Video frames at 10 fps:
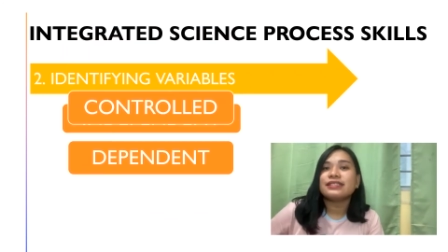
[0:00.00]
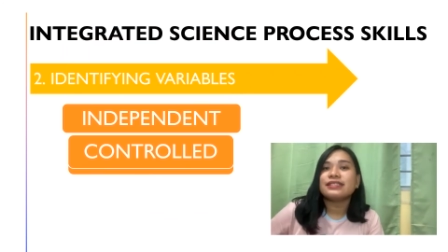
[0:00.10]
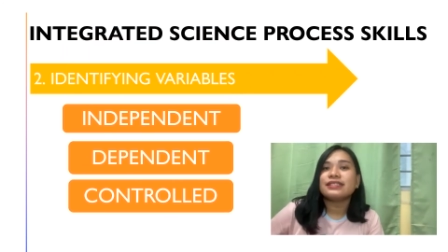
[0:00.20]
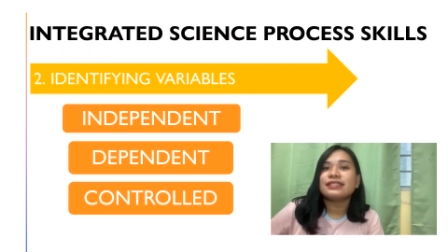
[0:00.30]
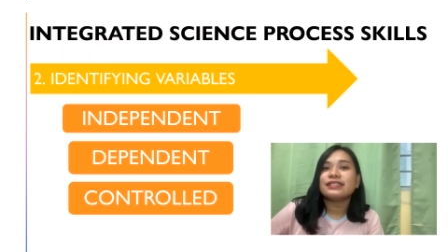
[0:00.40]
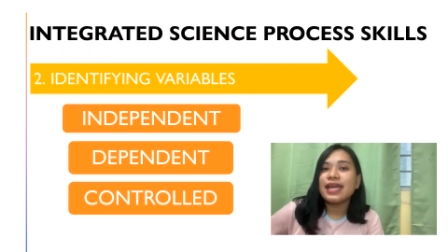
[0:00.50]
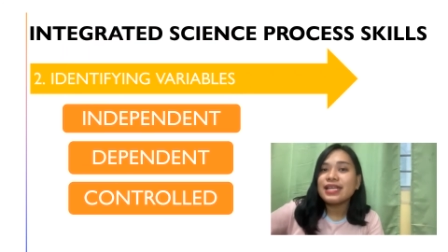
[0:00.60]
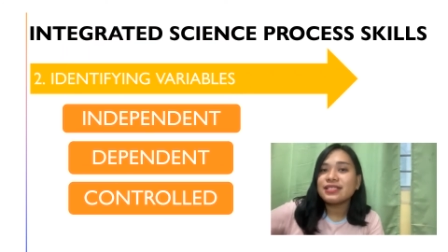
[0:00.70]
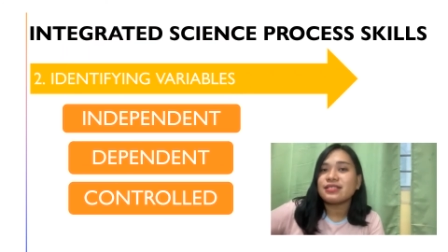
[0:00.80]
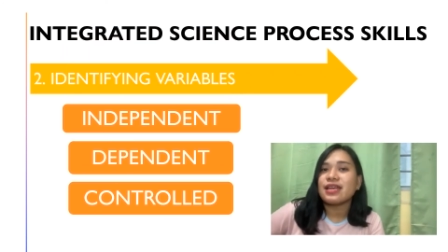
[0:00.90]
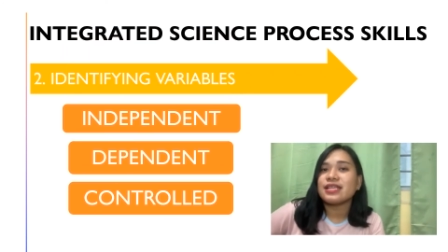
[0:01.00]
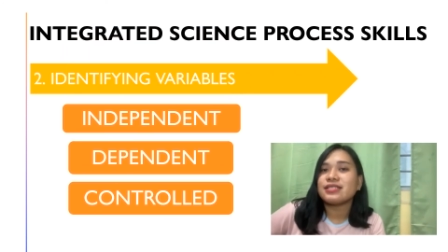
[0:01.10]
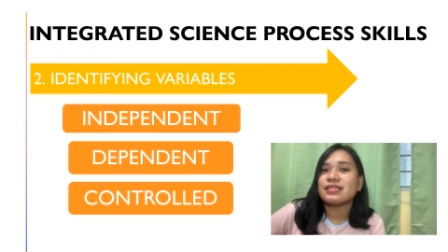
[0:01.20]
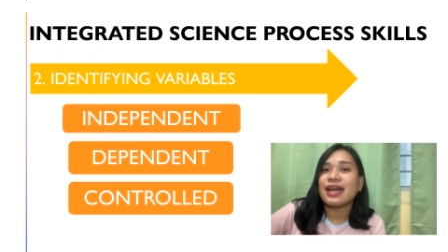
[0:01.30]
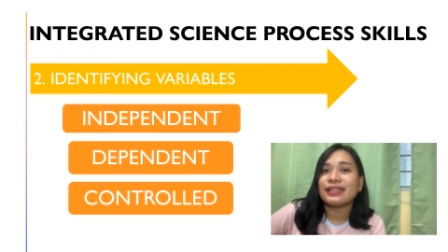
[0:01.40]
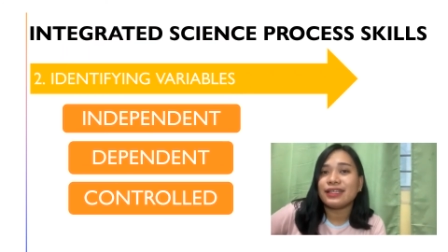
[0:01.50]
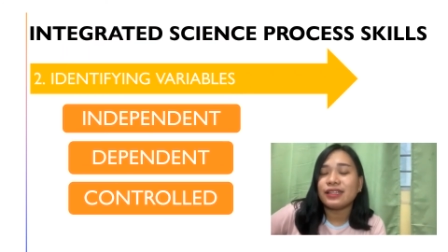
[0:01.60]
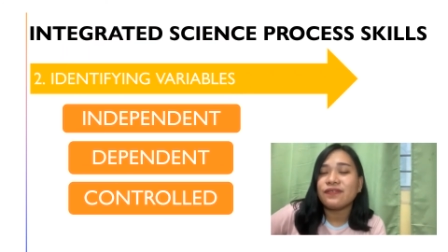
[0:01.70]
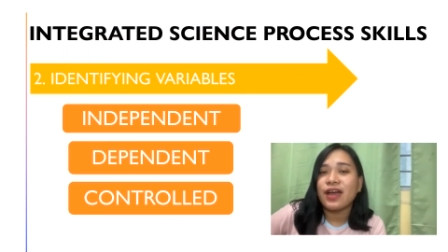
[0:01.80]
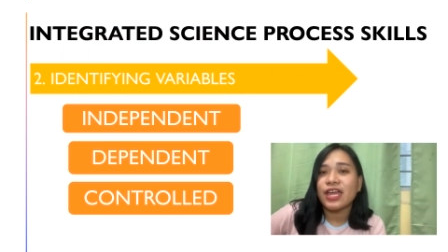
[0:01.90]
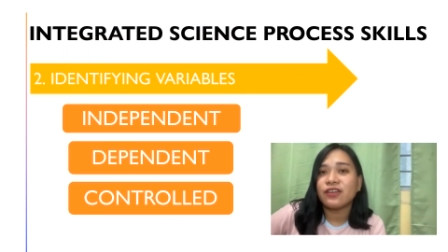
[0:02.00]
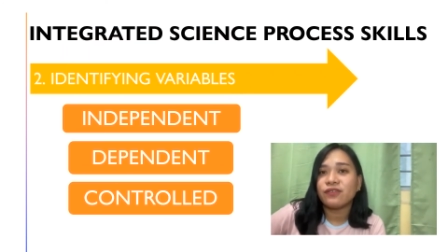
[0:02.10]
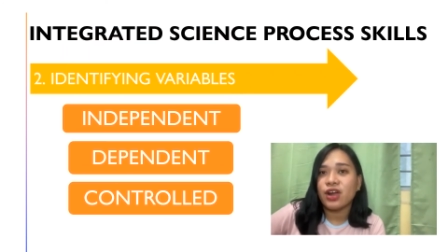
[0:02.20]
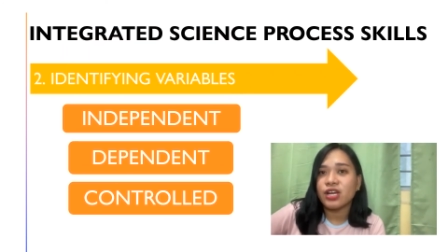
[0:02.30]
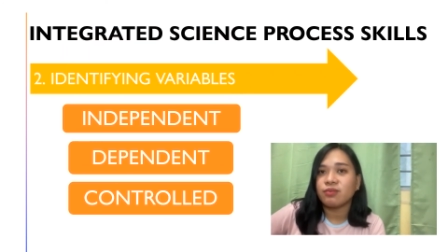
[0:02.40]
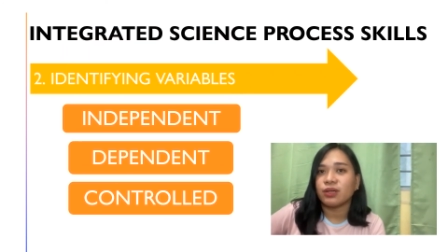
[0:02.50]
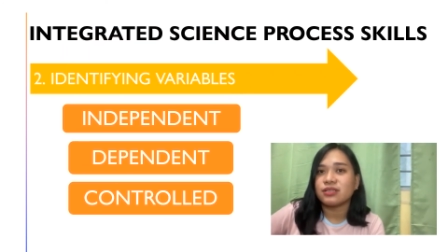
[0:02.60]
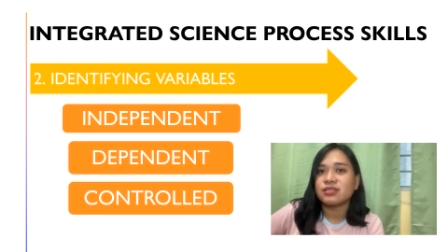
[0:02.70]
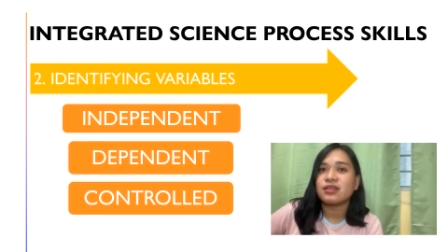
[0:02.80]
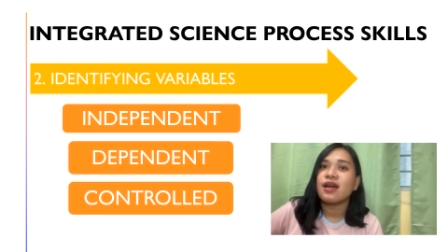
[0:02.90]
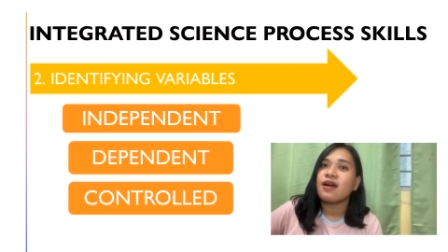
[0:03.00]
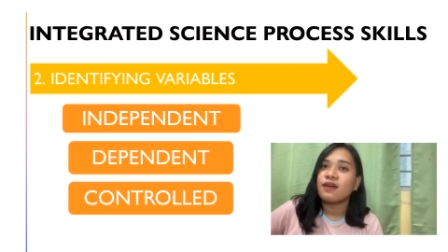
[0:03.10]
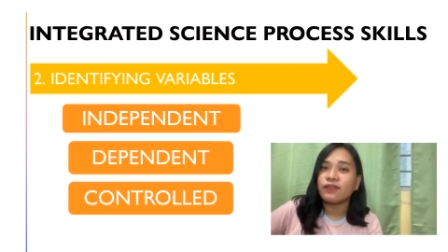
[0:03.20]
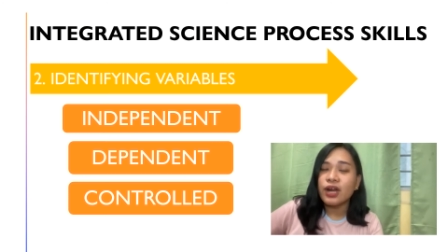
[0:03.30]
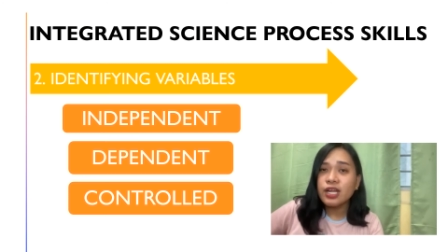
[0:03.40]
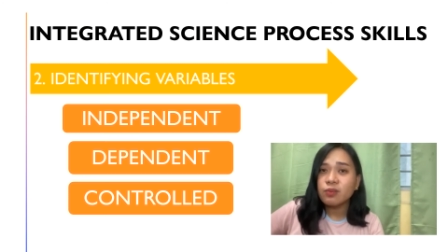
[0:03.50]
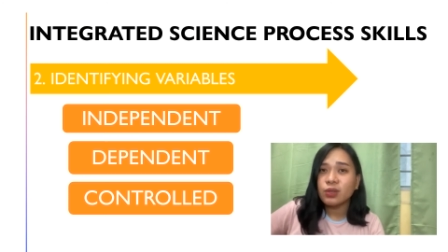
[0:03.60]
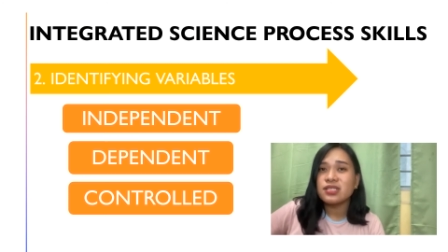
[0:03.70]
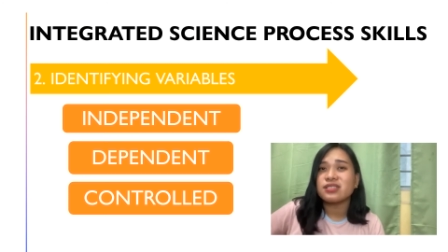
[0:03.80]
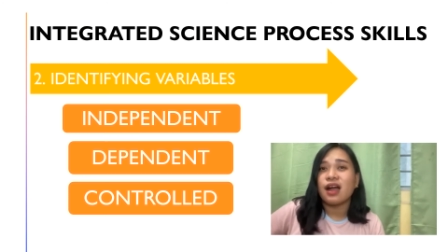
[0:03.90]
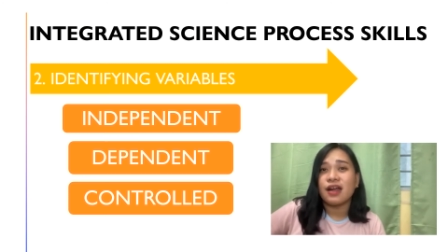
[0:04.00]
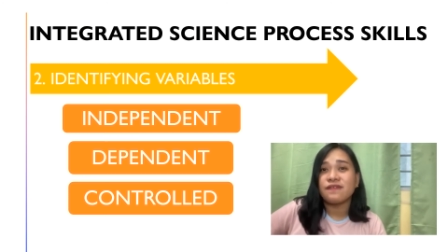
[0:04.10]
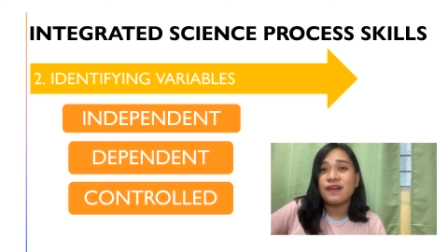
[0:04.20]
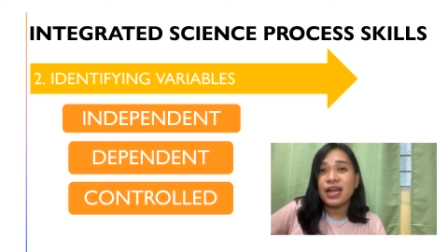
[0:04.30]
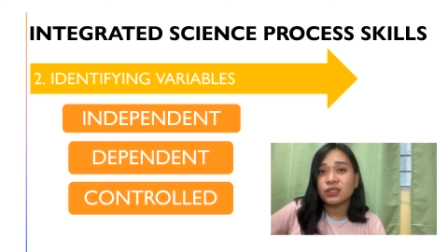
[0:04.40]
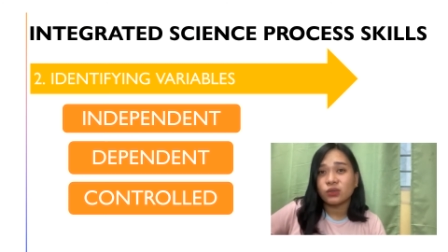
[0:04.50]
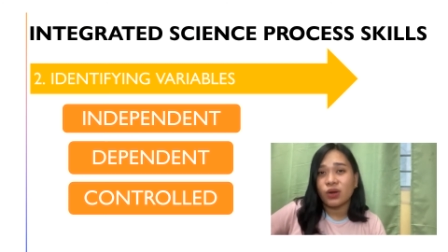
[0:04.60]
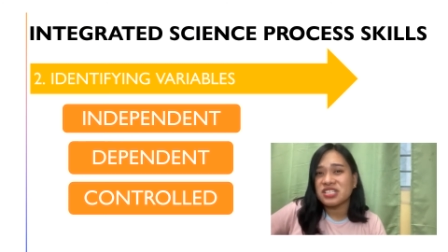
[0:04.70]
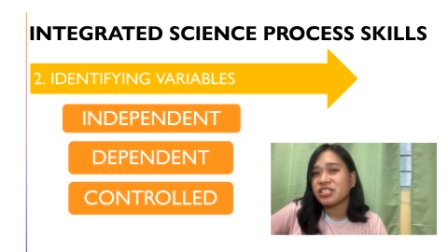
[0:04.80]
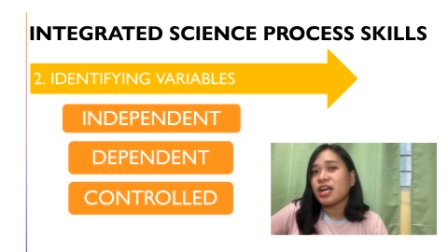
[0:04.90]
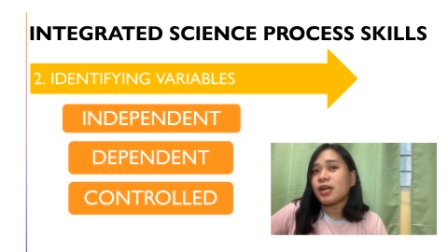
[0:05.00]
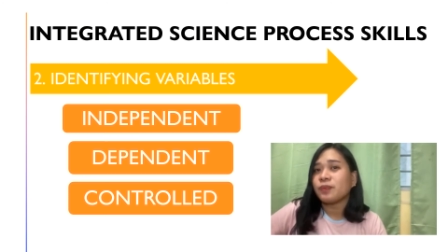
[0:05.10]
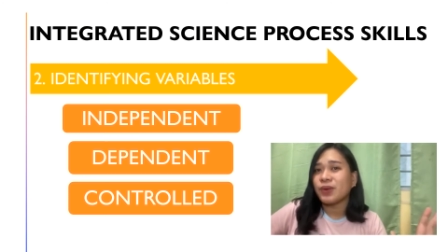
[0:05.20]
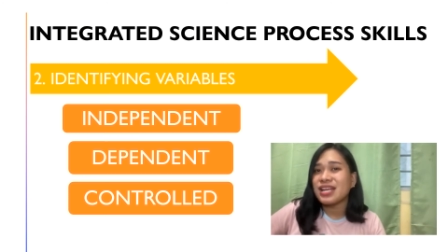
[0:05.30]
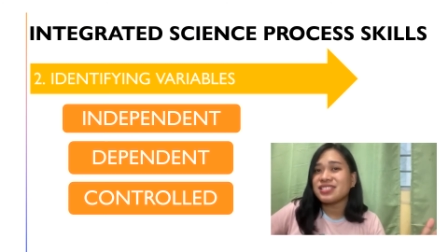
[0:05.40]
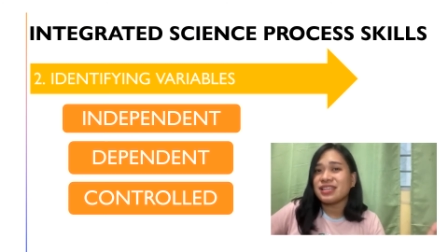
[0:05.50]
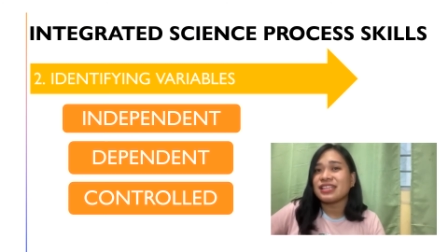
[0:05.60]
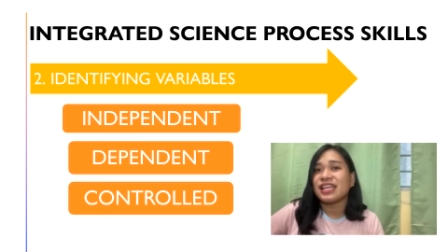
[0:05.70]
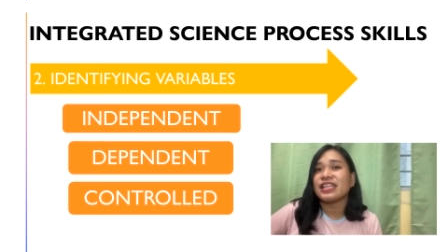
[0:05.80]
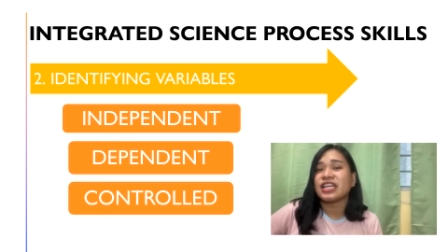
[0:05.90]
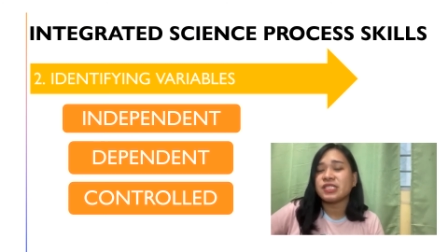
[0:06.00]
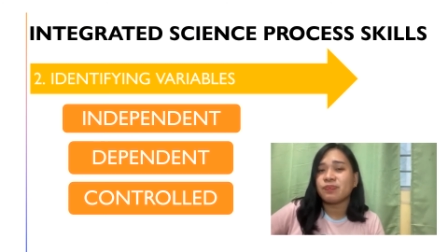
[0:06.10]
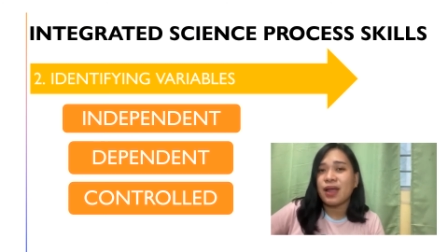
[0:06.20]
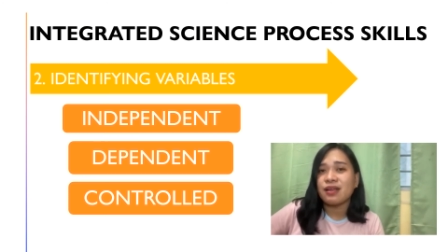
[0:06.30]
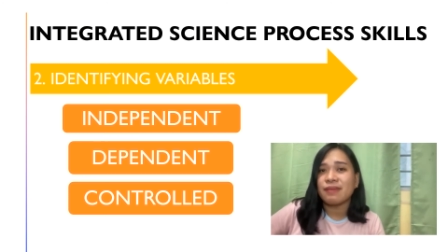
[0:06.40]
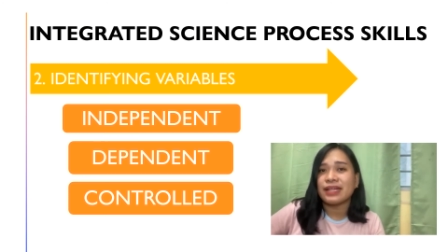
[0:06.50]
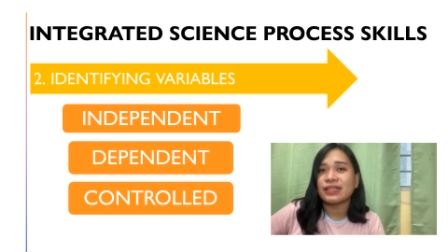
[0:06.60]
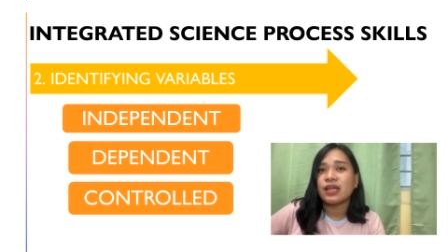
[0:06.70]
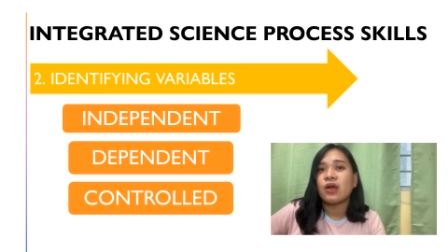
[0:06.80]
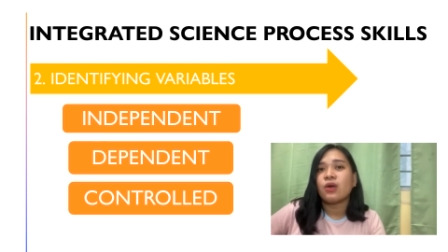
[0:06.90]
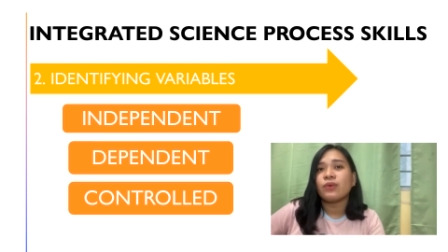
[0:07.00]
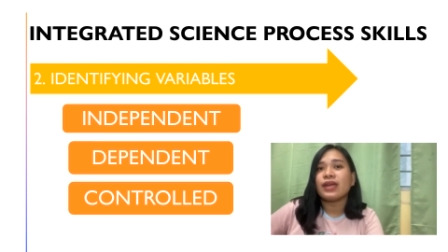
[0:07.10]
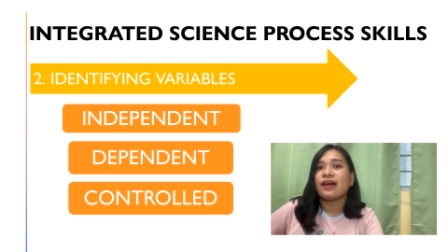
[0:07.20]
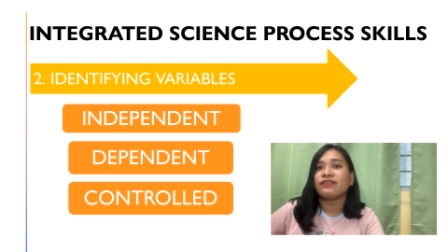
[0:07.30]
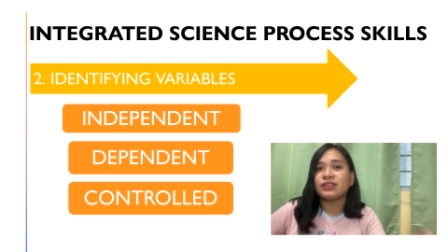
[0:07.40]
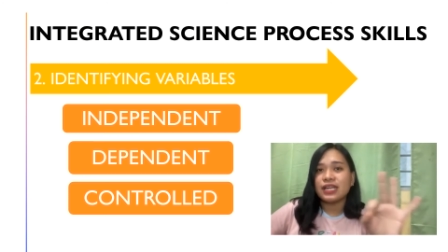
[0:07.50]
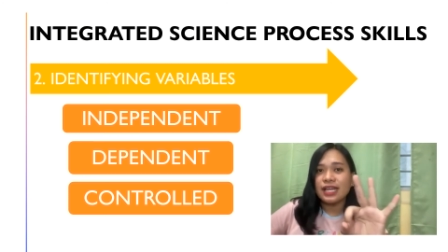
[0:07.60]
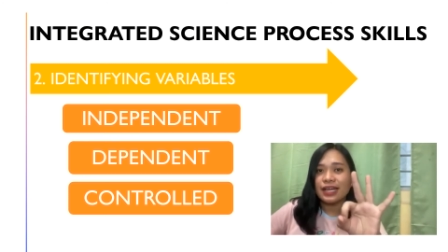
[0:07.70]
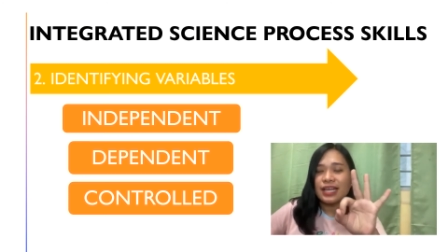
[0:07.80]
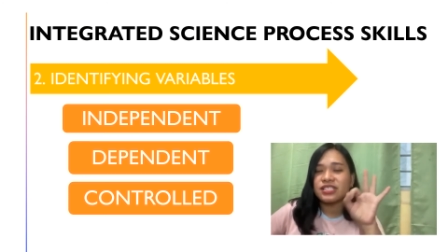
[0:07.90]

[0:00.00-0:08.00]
Next is identifying variables. Variables are factors that are present in an experiment. We have three kinds of